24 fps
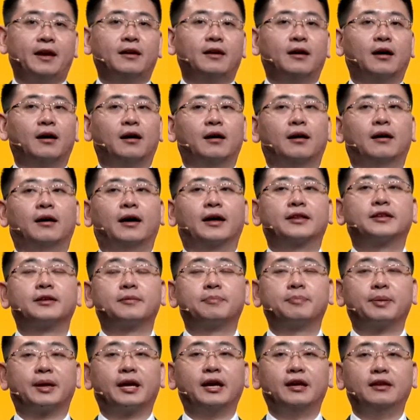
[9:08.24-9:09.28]
At the
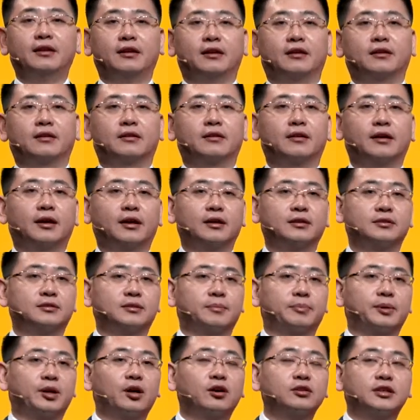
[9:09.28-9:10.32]
beginning,
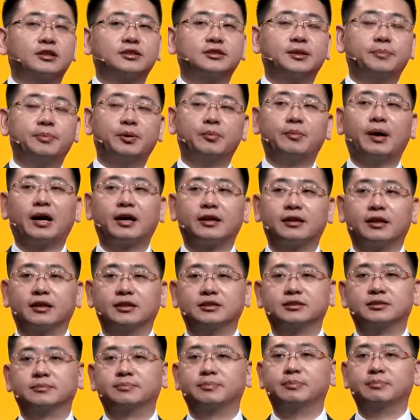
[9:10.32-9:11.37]
because the CPO market
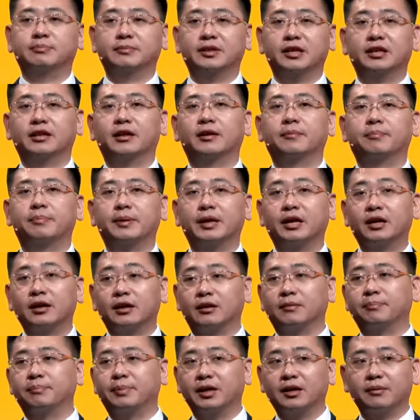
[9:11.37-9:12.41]
need a
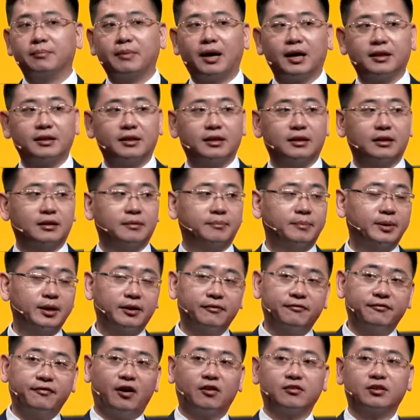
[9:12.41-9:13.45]
bigger money, big
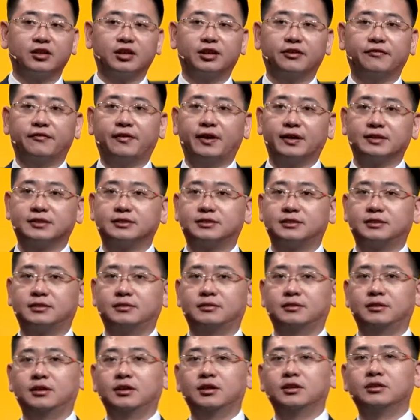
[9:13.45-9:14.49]
fund to invest.
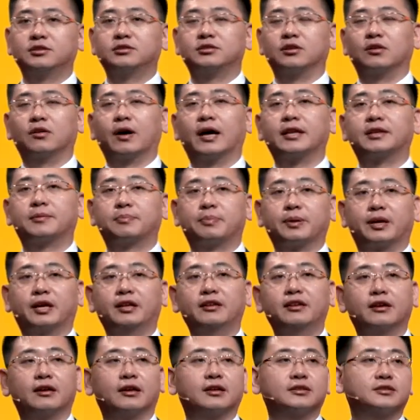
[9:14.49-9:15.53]
So at the
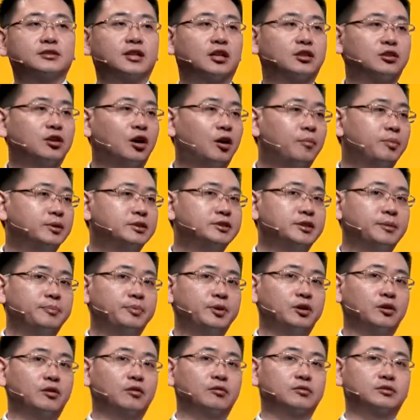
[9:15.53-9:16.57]
beginning, is the top
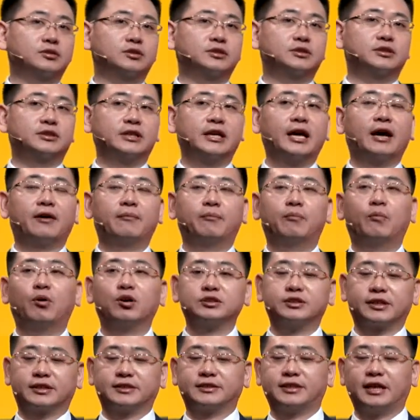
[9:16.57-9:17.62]
CPOs, they are more
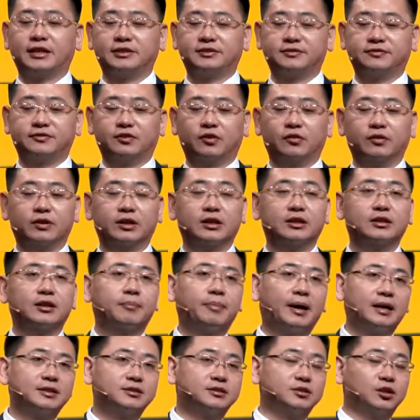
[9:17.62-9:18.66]
successful in the
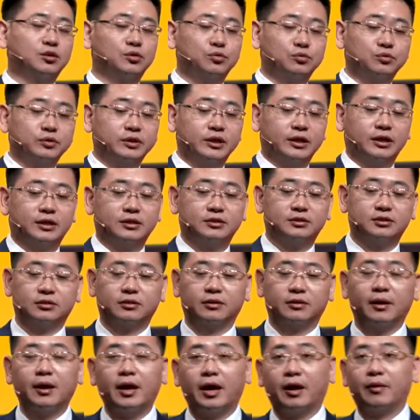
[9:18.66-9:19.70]
past 2 years.
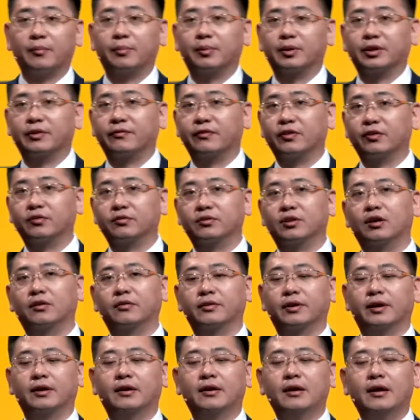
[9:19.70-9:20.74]
Everybody will know
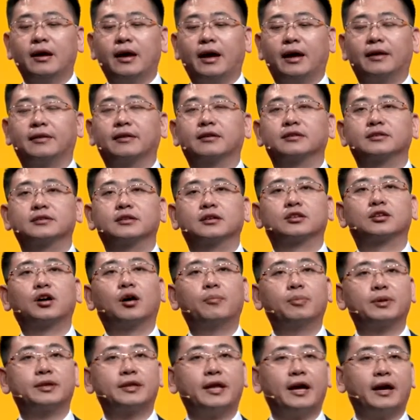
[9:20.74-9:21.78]
that. And the
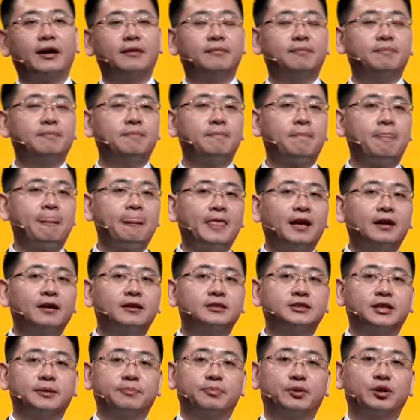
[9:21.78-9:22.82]
top 10
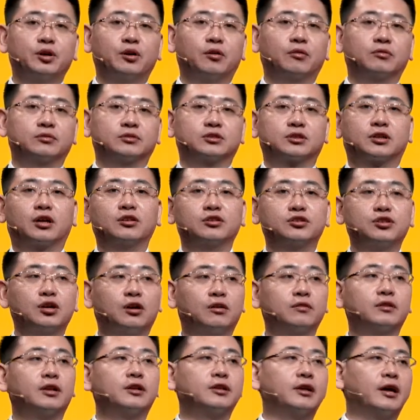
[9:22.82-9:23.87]
CPOs
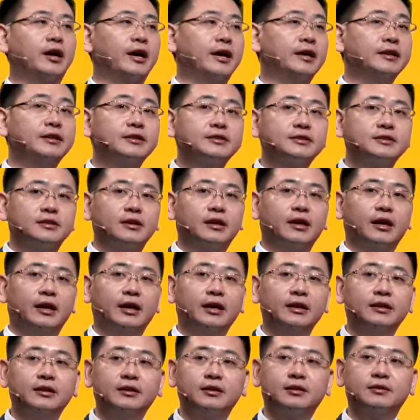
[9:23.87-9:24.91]
control the
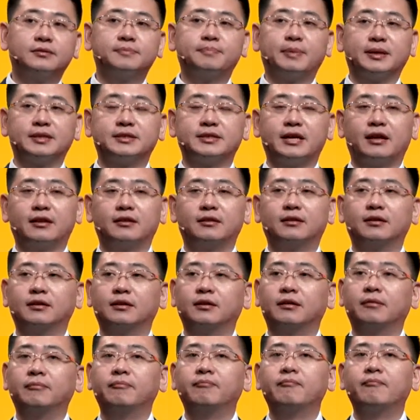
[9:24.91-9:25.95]

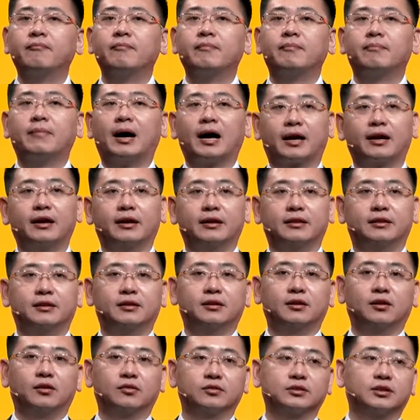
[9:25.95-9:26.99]
8% market
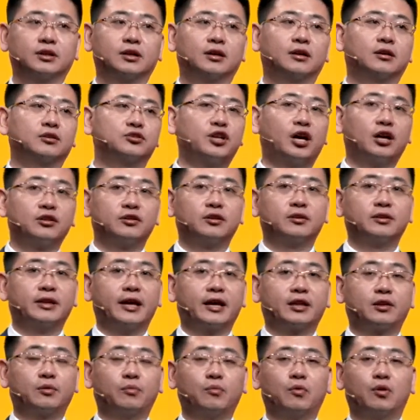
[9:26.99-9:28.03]
of the charger
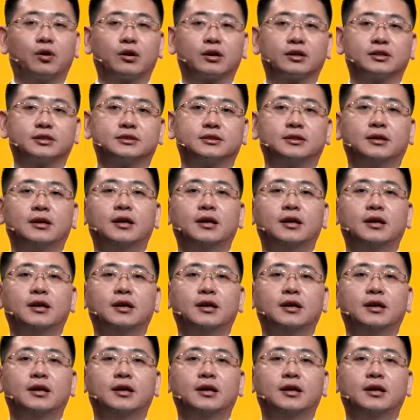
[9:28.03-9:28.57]
networks.